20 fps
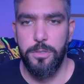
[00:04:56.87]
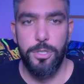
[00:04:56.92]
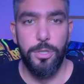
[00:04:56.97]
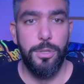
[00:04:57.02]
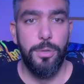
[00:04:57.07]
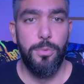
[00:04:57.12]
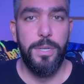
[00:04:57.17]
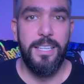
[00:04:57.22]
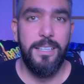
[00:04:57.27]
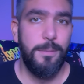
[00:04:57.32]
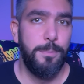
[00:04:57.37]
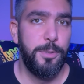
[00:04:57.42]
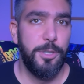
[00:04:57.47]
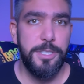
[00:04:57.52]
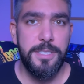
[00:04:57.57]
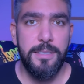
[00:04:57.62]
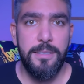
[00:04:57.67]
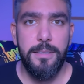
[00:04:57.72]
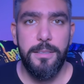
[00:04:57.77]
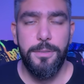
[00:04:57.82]
the way I
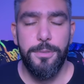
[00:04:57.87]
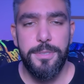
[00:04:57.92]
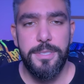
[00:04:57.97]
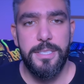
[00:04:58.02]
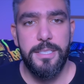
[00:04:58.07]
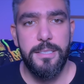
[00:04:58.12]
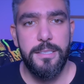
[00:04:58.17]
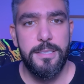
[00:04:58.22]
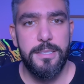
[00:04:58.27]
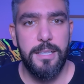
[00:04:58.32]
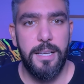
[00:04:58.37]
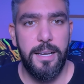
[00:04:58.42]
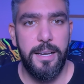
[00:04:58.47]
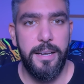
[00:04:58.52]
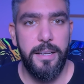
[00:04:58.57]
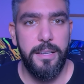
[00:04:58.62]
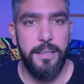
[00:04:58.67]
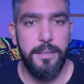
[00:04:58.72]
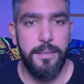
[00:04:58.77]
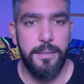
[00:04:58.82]
personally use this,
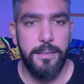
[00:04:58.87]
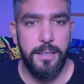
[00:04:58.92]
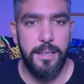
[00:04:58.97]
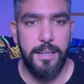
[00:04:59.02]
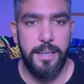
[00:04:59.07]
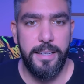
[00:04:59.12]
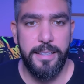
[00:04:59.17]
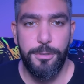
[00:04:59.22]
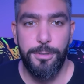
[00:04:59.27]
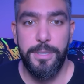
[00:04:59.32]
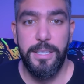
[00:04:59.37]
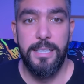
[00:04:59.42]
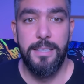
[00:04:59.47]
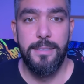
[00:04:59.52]
I create